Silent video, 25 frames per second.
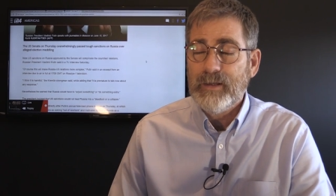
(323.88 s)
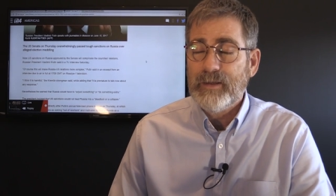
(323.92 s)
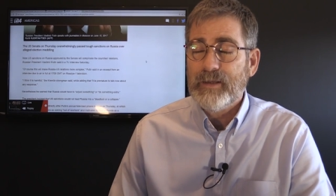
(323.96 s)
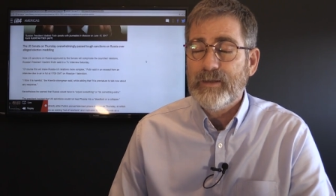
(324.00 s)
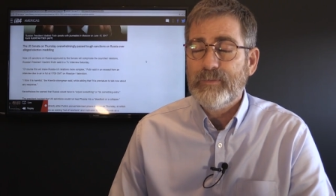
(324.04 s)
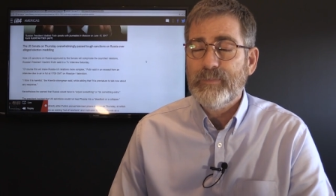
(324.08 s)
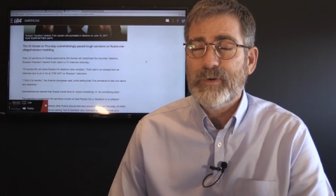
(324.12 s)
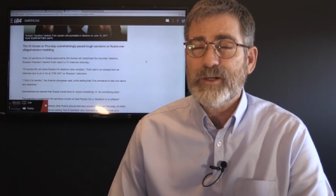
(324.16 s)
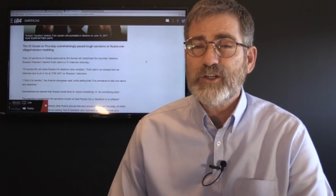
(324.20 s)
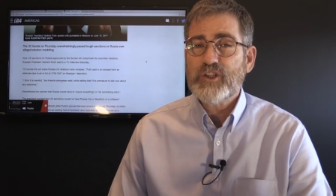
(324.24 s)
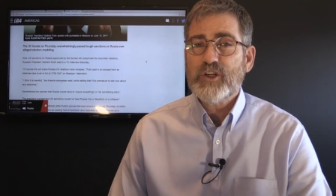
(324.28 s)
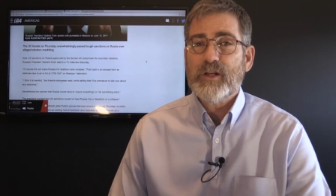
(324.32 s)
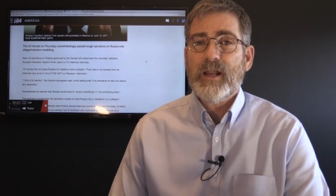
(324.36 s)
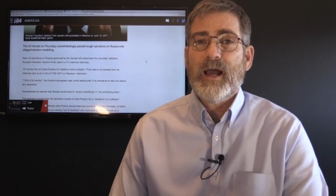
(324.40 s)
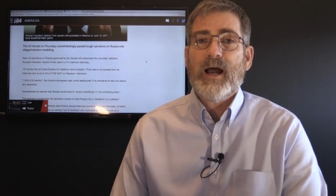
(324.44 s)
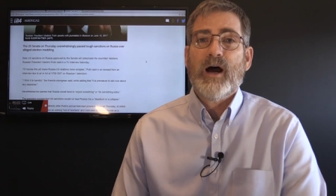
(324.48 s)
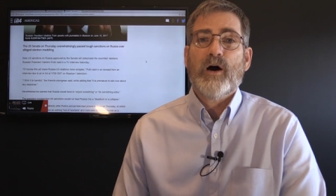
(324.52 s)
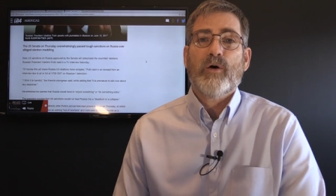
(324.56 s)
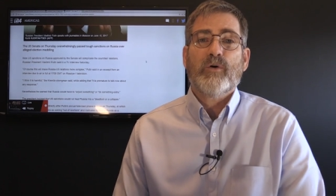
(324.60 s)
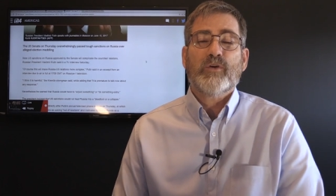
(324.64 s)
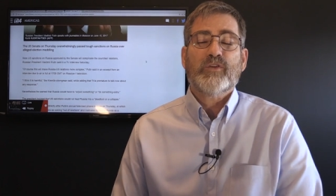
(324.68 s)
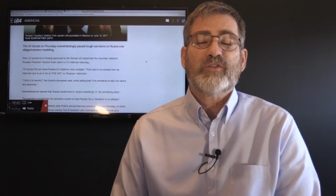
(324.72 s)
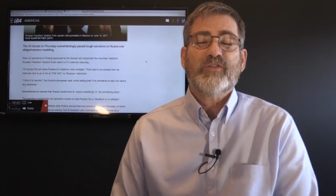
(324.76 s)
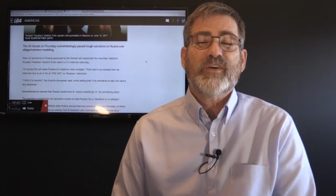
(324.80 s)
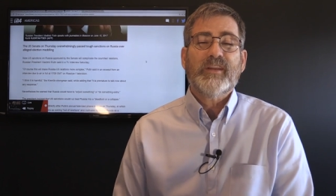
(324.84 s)
You mentioned
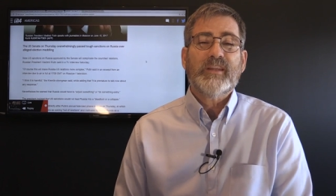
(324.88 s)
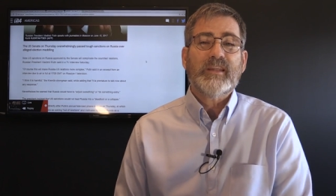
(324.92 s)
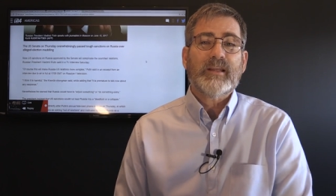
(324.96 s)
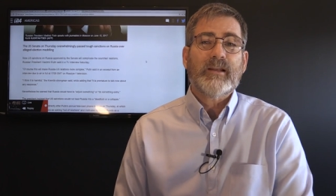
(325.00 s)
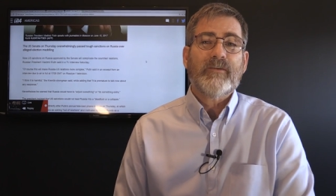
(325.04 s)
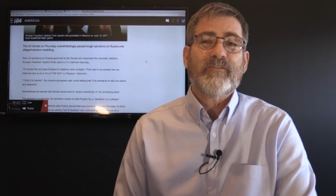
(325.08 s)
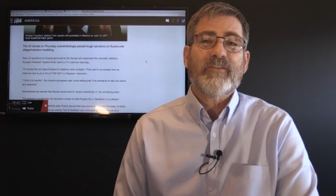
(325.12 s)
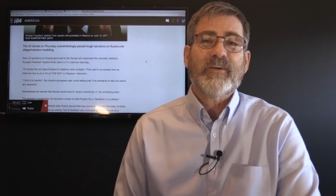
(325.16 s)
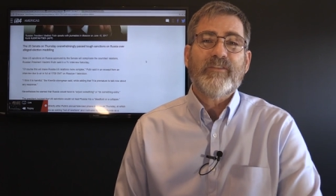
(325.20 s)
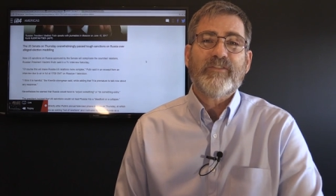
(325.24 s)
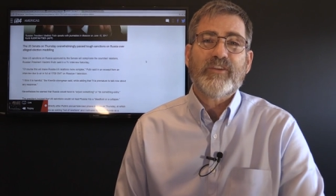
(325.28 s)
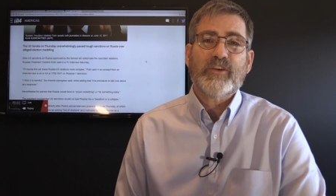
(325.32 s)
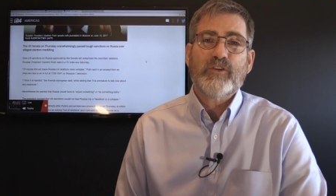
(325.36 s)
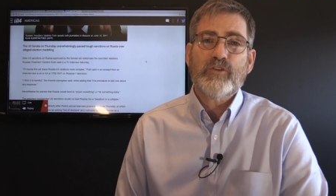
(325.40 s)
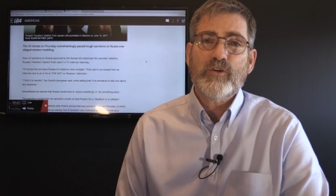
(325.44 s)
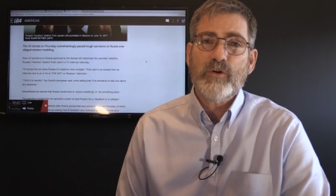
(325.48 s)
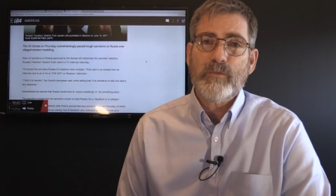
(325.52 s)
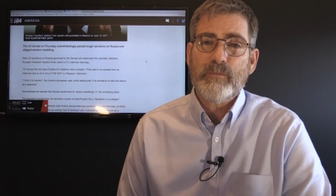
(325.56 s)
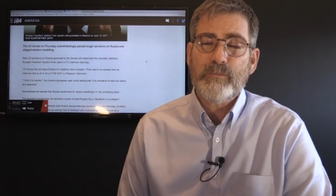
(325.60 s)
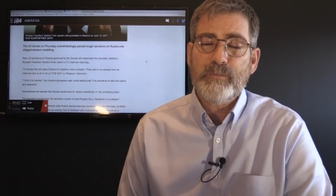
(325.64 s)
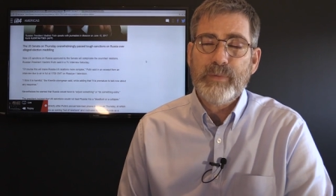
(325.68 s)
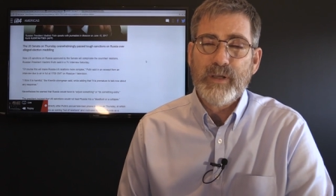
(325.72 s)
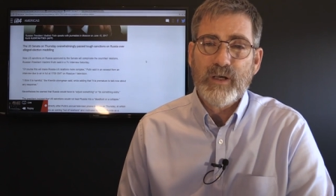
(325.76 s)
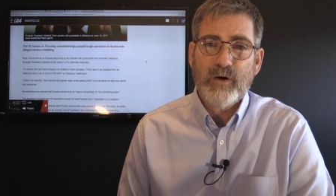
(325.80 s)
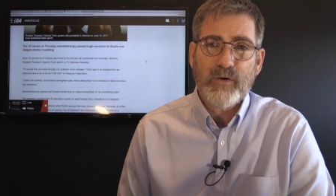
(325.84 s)
how it was 50 to 52
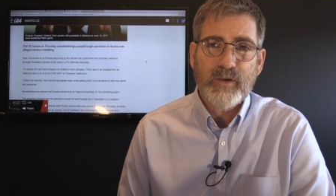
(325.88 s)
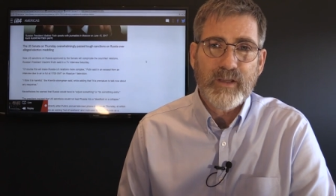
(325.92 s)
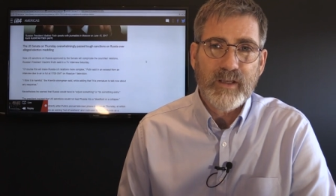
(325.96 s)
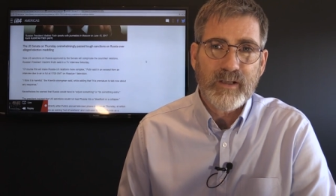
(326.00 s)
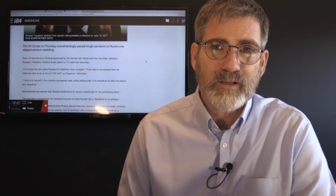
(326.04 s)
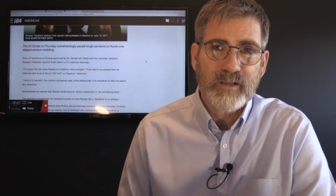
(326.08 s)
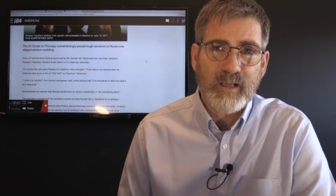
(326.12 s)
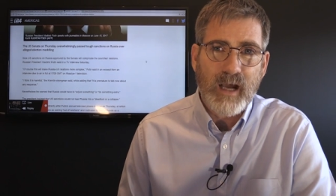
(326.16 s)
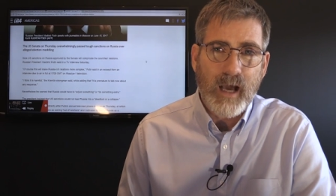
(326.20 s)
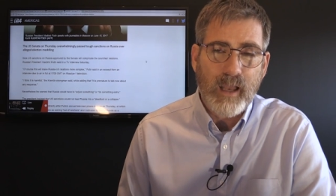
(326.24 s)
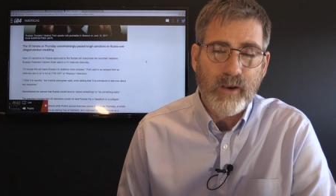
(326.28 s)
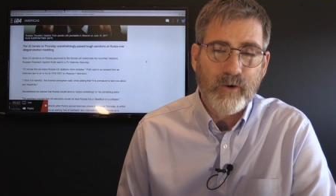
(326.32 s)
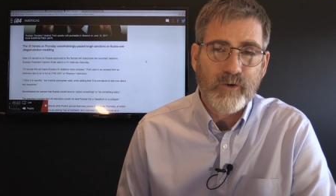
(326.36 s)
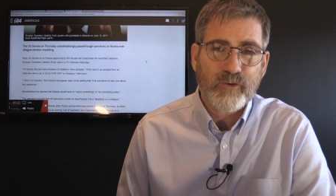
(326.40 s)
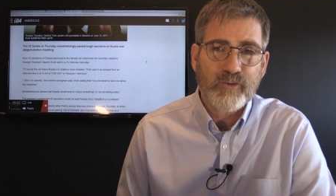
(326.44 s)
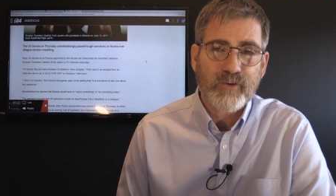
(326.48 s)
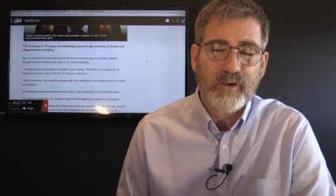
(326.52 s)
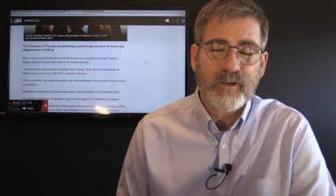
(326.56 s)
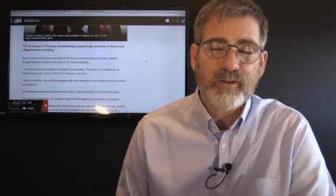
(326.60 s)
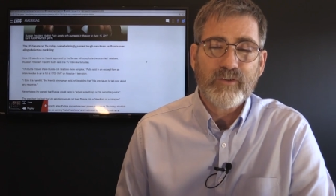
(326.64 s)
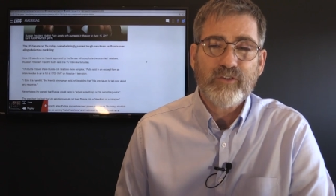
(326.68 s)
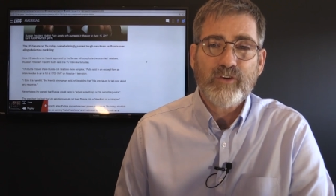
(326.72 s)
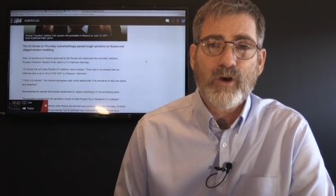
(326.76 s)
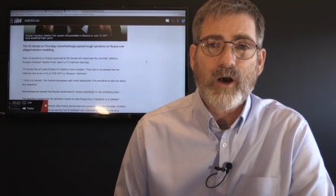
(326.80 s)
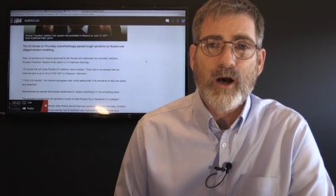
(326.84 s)
billion dollars
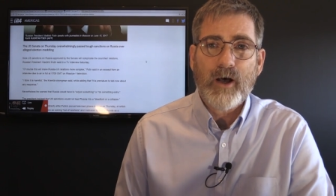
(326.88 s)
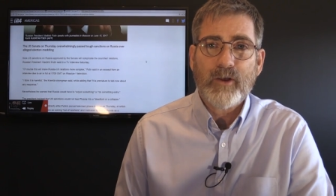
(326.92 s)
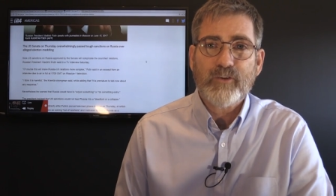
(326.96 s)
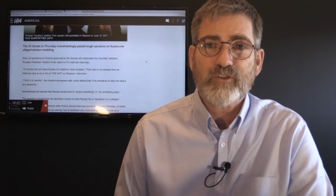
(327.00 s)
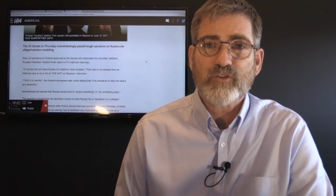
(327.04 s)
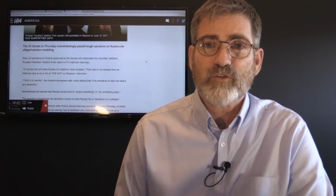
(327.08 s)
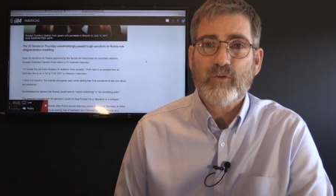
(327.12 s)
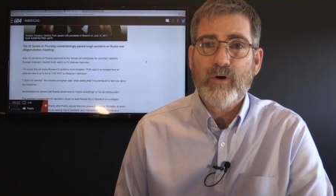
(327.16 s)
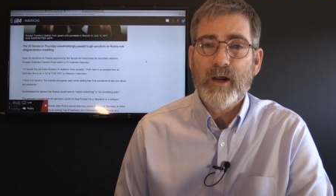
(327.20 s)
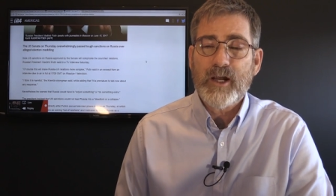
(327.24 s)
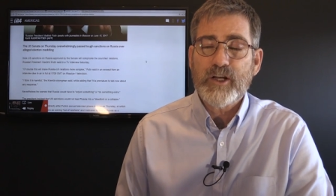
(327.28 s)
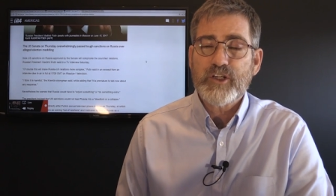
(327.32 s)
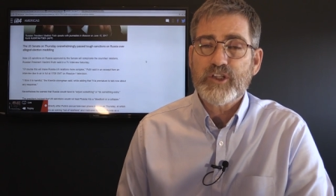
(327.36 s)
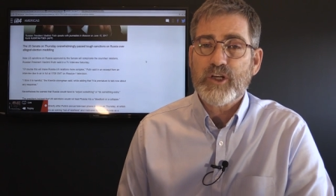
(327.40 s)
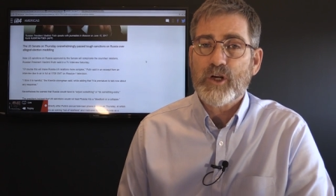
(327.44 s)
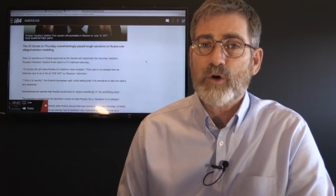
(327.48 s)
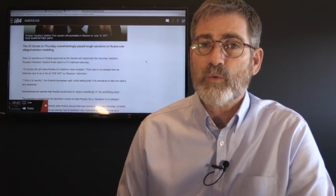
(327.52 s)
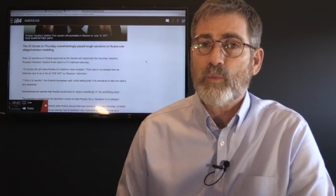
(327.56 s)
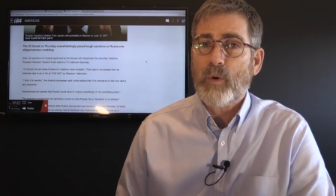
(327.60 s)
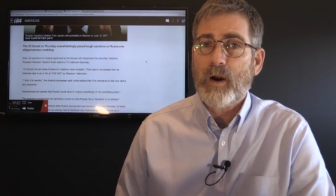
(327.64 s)
that has cost Russia,